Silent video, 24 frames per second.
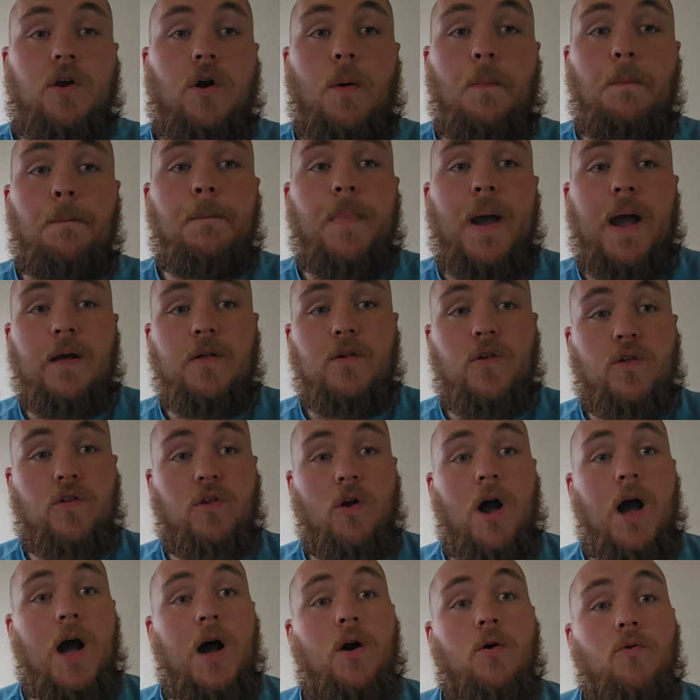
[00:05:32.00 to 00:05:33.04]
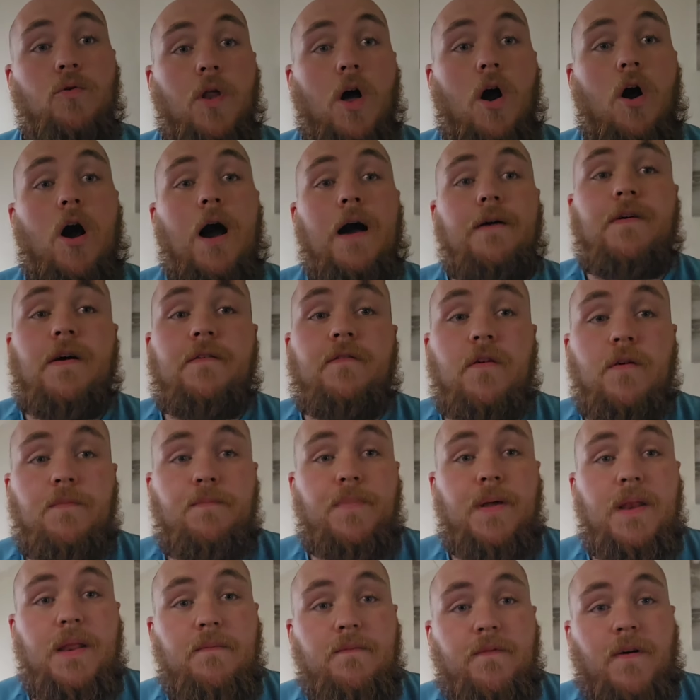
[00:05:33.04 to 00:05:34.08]
combat style that I've ever
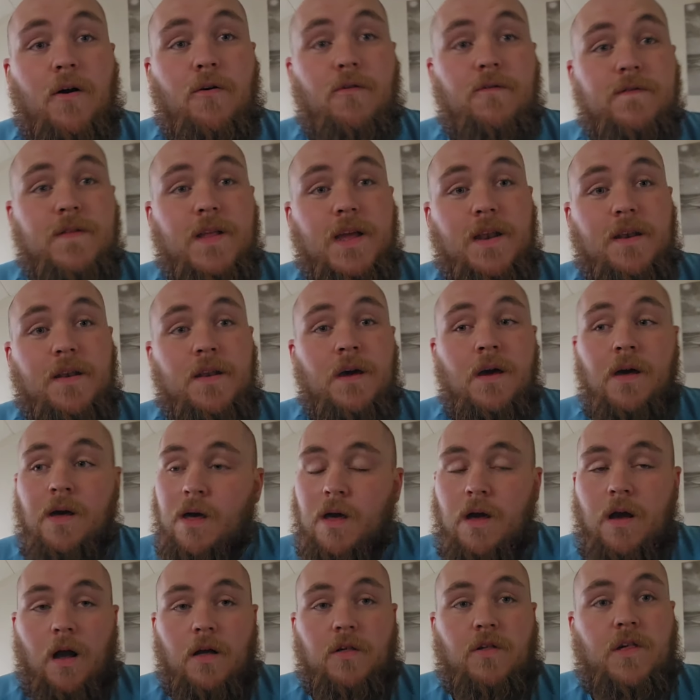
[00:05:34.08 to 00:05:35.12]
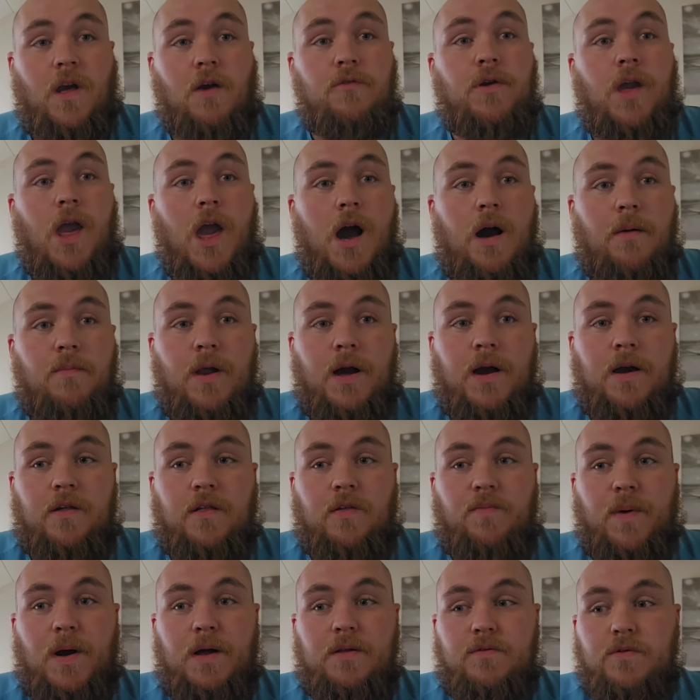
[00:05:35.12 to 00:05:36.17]
been involved in. I soak it up like a
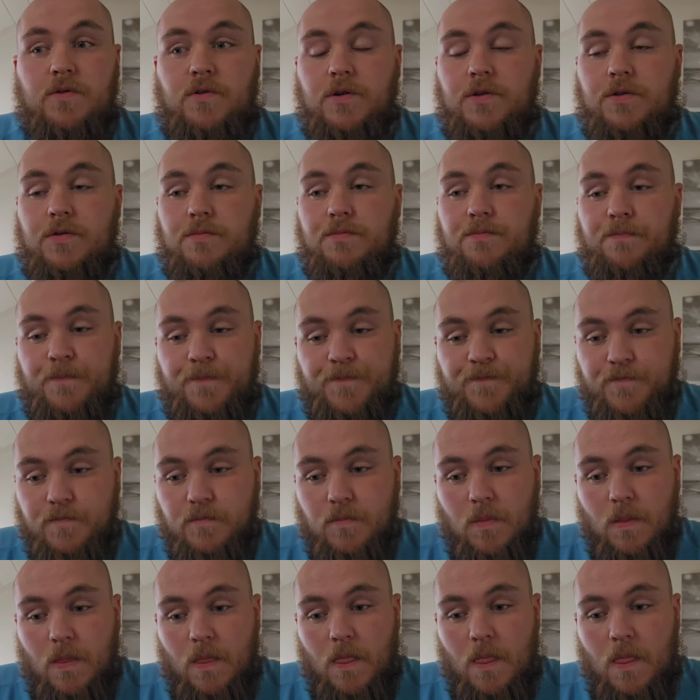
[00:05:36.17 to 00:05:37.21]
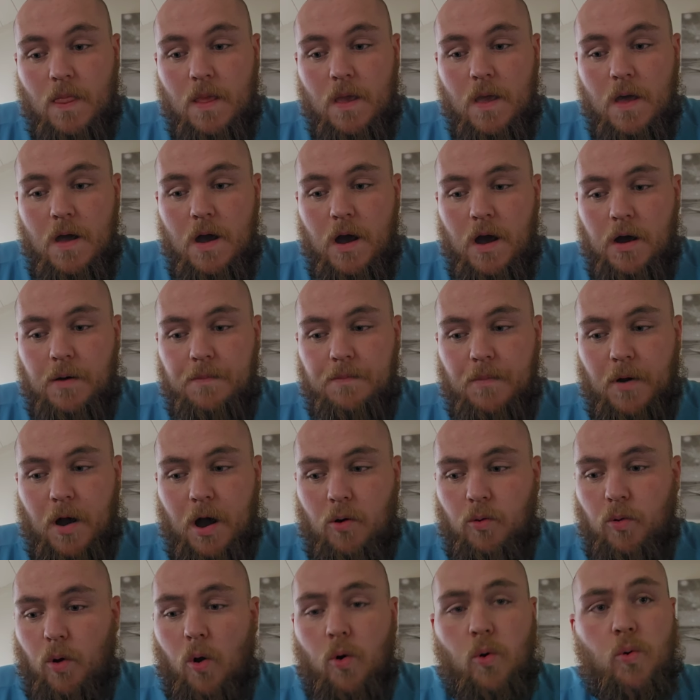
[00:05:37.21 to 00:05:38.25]
sponge, and
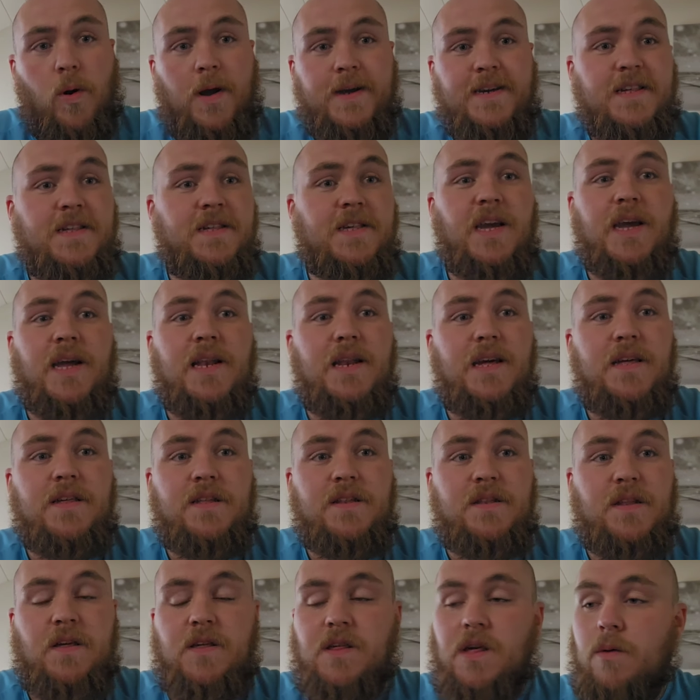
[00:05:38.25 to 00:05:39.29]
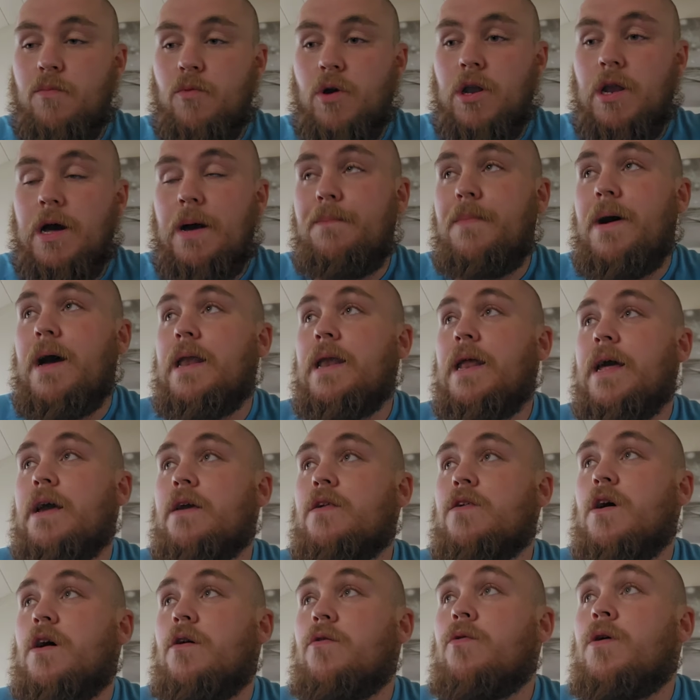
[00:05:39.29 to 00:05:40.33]
I'll always sit and listen to someone like Matt
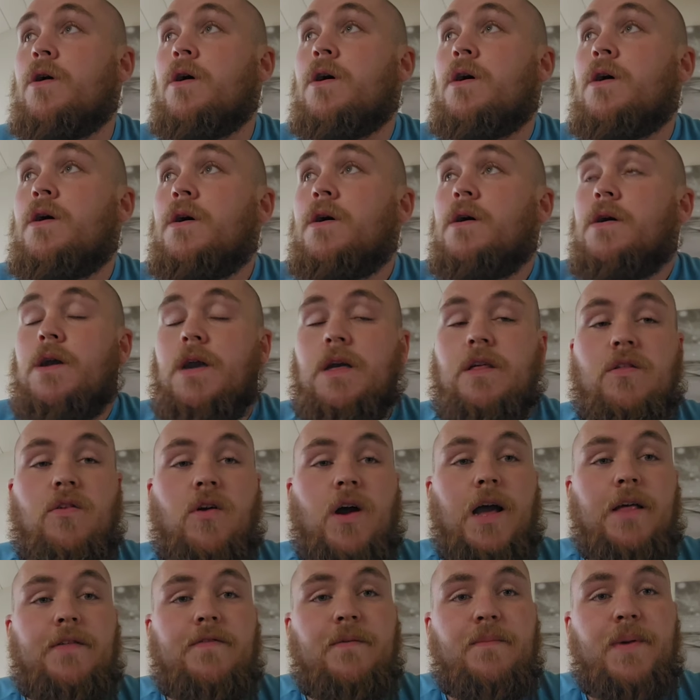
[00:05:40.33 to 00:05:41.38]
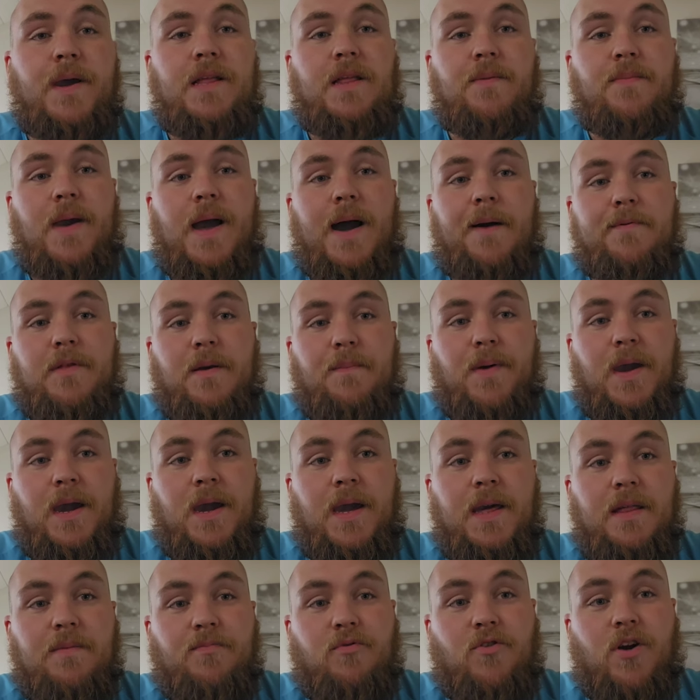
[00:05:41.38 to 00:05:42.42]
Legg. So it's nice for me to be able to pick
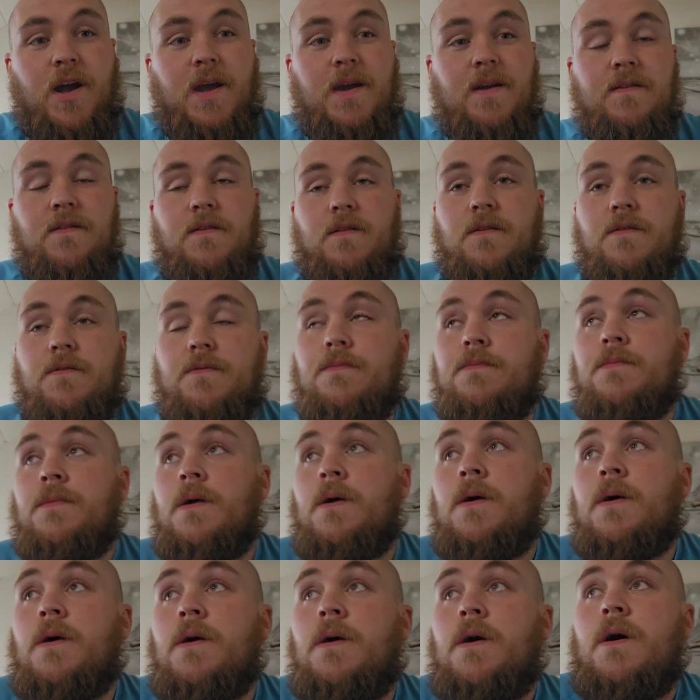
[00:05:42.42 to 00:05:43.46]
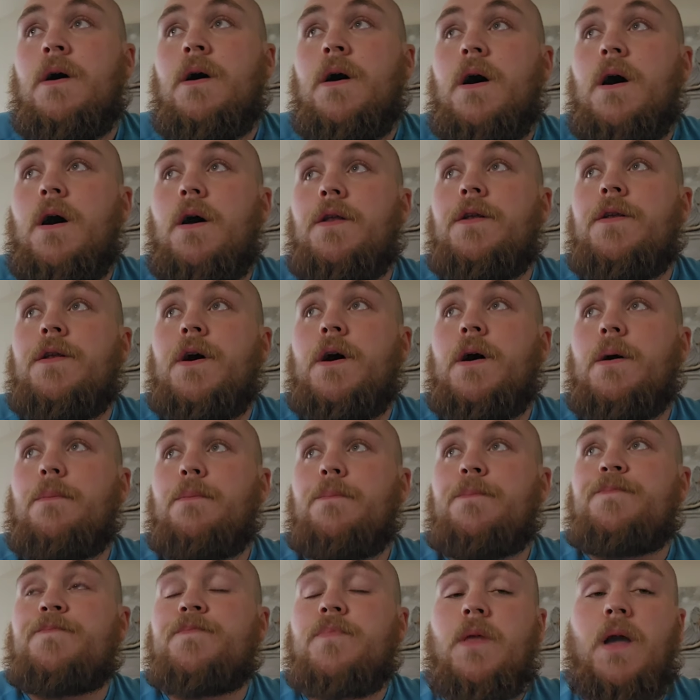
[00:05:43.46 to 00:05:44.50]
his brains and
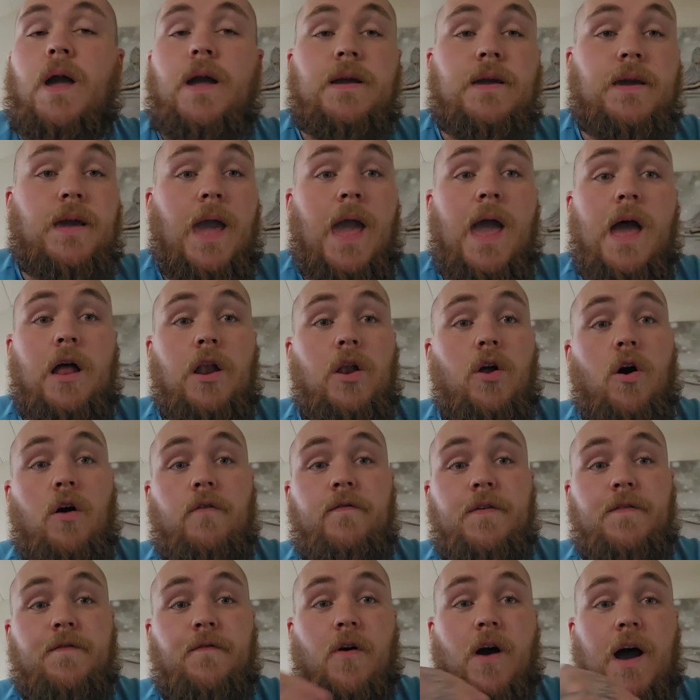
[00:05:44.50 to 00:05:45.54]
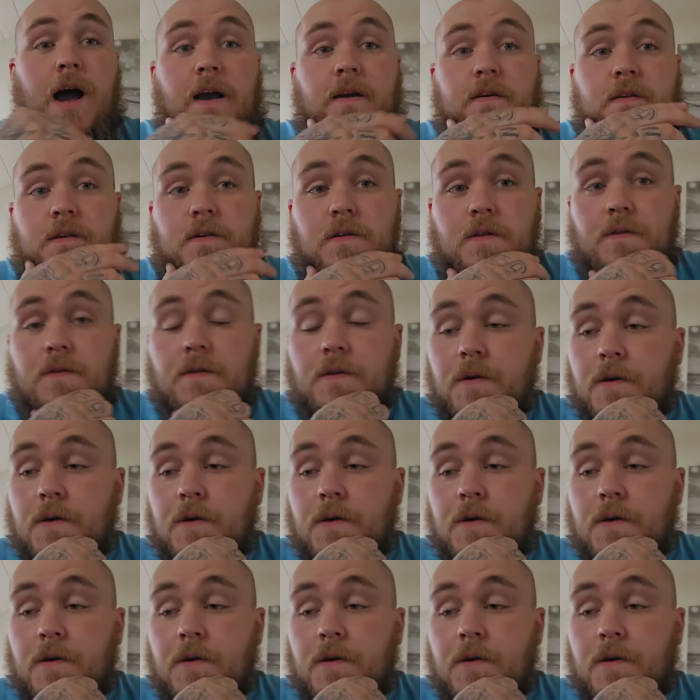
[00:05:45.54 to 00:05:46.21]
get a lot of advice